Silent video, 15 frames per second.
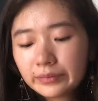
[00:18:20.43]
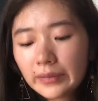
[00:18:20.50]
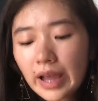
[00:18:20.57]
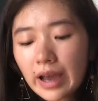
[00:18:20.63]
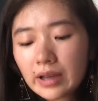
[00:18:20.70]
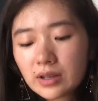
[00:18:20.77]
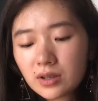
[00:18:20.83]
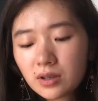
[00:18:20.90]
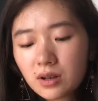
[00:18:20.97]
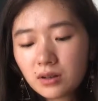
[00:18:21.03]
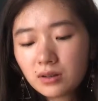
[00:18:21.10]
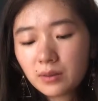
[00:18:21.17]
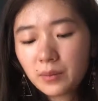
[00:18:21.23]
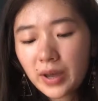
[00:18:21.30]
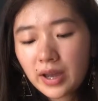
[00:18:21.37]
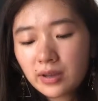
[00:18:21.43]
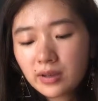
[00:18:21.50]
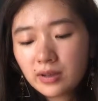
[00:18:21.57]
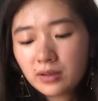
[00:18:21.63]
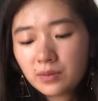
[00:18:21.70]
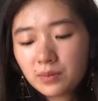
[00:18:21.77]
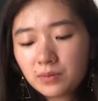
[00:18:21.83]
Yeah, it's not the
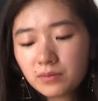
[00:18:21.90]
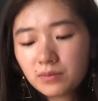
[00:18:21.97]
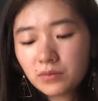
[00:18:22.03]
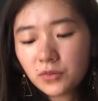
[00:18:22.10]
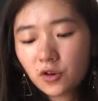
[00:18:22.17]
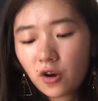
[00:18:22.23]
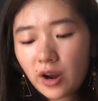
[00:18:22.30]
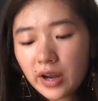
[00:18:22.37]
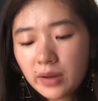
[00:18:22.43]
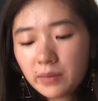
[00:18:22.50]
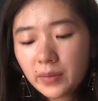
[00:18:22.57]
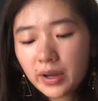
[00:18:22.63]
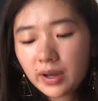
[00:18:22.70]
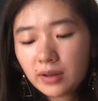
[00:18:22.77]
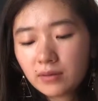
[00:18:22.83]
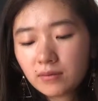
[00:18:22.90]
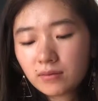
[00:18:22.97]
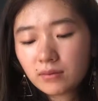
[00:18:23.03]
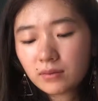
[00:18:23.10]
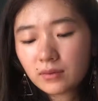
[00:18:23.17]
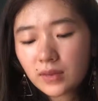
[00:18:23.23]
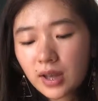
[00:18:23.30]
best drawing, but
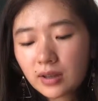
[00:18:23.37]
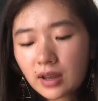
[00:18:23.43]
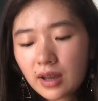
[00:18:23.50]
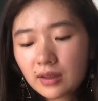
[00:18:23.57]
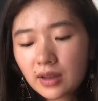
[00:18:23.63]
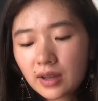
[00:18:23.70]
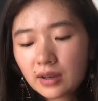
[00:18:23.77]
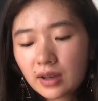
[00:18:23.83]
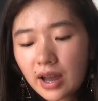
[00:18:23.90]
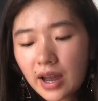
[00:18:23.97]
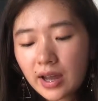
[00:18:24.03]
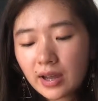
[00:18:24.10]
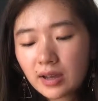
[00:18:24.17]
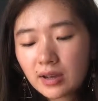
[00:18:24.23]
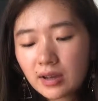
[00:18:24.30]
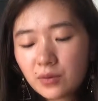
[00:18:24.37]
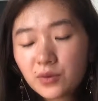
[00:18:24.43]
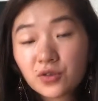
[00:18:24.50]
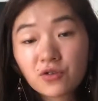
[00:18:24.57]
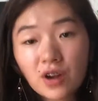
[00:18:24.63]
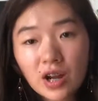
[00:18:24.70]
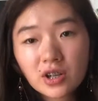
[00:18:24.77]
I think it
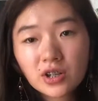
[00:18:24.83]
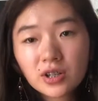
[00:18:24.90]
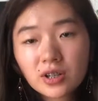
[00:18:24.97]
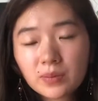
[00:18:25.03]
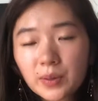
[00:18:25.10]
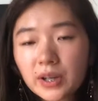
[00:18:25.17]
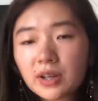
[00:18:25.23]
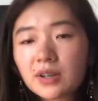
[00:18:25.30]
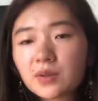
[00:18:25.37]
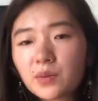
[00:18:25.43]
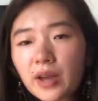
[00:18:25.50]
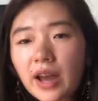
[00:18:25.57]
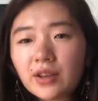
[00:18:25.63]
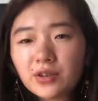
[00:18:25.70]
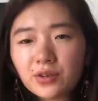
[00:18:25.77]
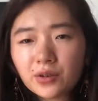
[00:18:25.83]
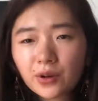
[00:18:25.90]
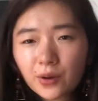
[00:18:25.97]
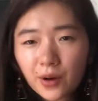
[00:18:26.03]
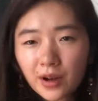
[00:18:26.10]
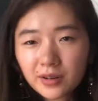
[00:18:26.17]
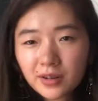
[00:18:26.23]
was rushed because we had to
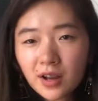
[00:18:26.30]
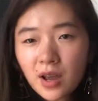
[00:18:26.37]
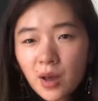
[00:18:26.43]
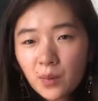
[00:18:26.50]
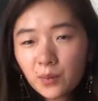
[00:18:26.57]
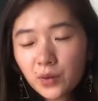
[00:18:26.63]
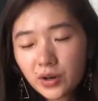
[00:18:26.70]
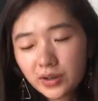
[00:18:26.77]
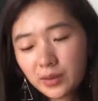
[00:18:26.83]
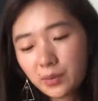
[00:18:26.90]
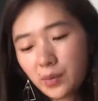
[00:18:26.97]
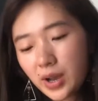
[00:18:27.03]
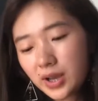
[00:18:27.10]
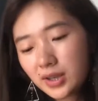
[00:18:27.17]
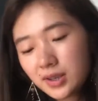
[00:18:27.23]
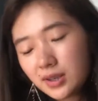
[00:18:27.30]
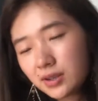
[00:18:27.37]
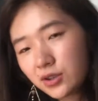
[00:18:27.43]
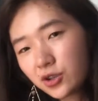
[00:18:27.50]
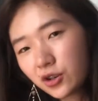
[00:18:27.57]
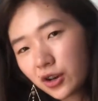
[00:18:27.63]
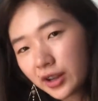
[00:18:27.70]
go on board the
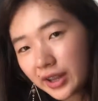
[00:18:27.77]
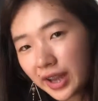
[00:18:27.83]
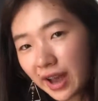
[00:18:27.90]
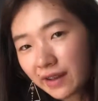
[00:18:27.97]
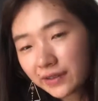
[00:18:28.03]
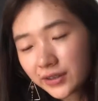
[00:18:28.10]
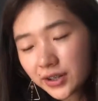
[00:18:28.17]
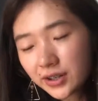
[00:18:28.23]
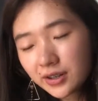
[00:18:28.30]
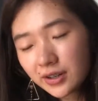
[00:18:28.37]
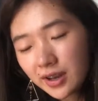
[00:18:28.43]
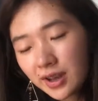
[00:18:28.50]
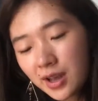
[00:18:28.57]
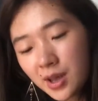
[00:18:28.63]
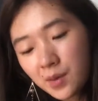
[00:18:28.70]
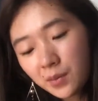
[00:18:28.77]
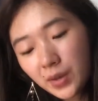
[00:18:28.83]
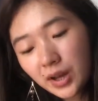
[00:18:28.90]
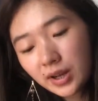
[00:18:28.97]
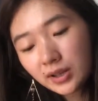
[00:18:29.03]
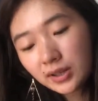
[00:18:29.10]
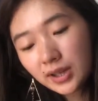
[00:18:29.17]
bus shortly after.
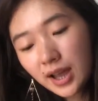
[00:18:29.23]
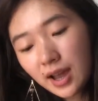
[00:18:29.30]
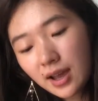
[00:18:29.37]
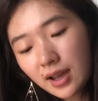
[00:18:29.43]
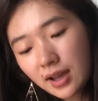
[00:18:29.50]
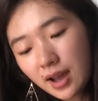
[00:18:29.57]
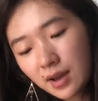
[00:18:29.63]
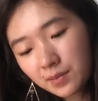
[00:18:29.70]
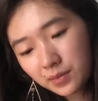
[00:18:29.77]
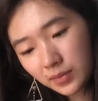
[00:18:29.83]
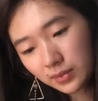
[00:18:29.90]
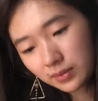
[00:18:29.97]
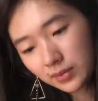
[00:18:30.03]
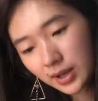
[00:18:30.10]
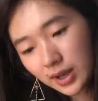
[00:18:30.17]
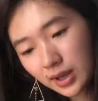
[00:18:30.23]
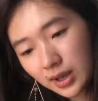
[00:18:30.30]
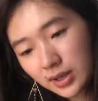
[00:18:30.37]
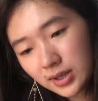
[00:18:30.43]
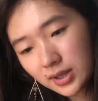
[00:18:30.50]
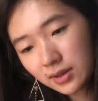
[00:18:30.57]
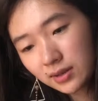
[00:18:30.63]
But yeah,
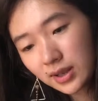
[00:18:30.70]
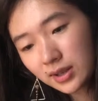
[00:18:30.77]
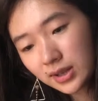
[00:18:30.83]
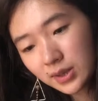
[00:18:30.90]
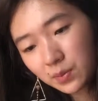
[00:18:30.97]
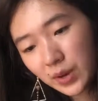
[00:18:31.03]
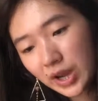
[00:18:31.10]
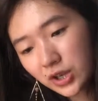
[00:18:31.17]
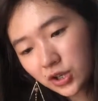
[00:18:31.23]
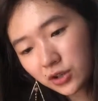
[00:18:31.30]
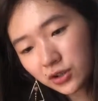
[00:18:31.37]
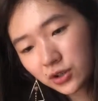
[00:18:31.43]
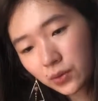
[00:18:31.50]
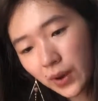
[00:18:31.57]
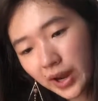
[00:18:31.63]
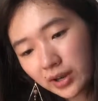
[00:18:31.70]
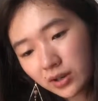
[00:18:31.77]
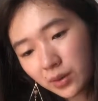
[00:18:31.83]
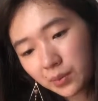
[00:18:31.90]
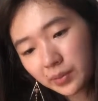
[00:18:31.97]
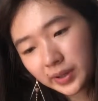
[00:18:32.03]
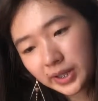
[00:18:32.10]
I still think this page looks quite
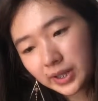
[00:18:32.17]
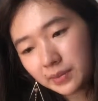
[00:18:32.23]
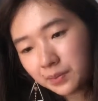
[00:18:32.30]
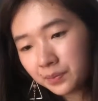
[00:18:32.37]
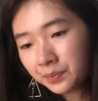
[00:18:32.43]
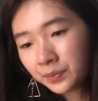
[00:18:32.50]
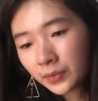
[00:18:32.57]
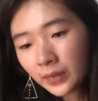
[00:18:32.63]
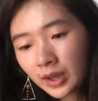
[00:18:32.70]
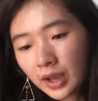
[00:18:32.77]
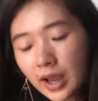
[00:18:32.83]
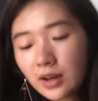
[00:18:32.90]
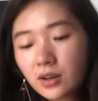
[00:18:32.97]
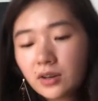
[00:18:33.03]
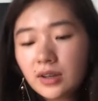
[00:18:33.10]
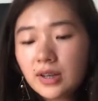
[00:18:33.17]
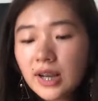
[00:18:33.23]
complete. And on the